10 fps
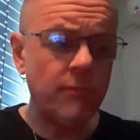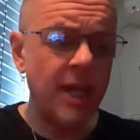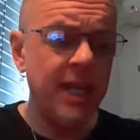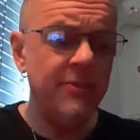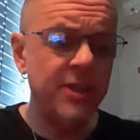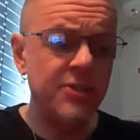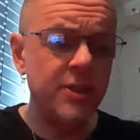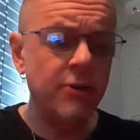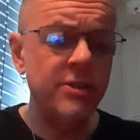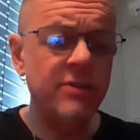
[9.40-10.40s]
in this
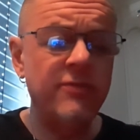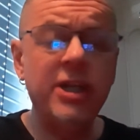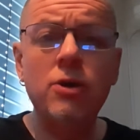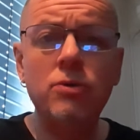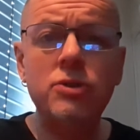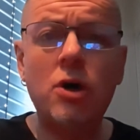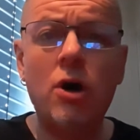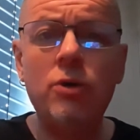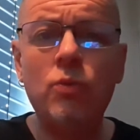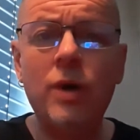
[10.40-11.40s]
series of videos
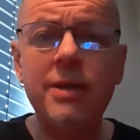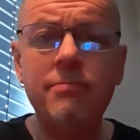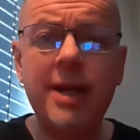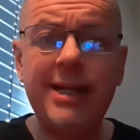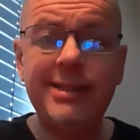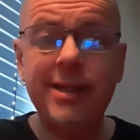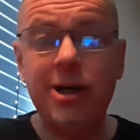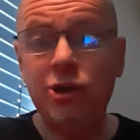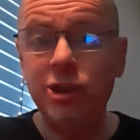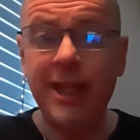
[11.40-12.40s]
on what makes a
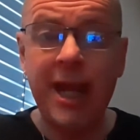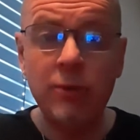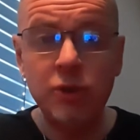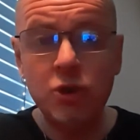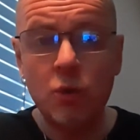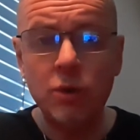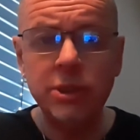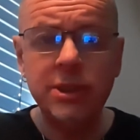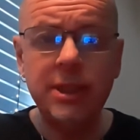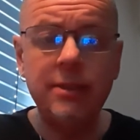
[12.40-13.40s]
good language
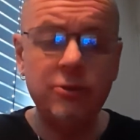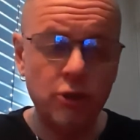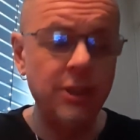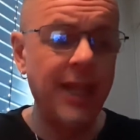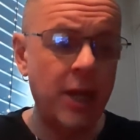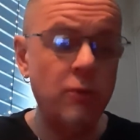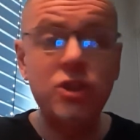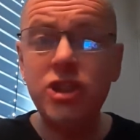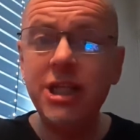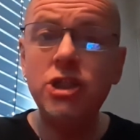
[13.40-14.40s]
course and good
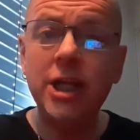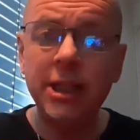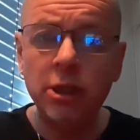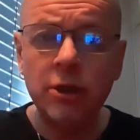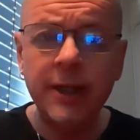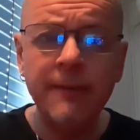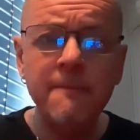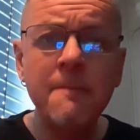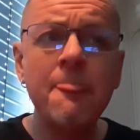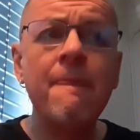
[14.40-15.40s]
language teaching and learning.
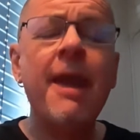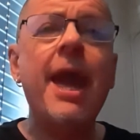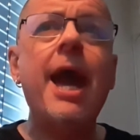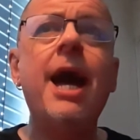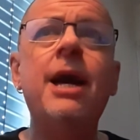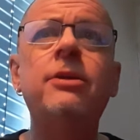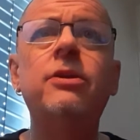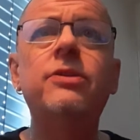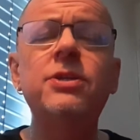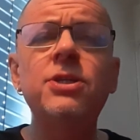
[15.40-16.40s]

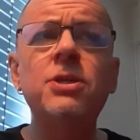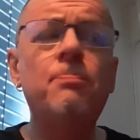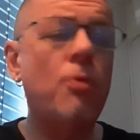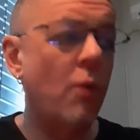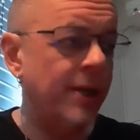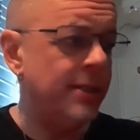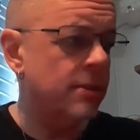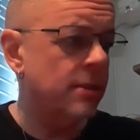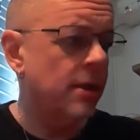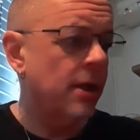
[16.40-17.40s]
And this is a
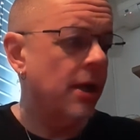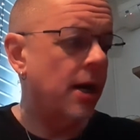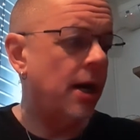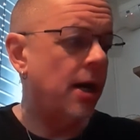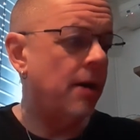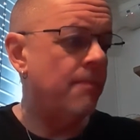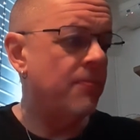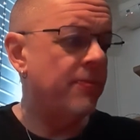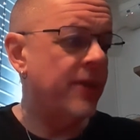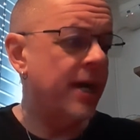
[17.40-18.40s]
point
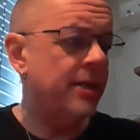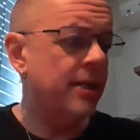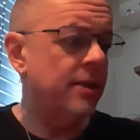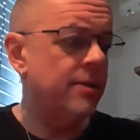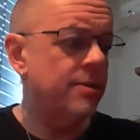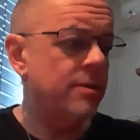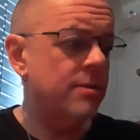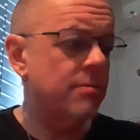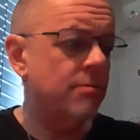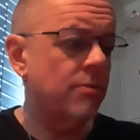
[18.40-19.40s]
that is,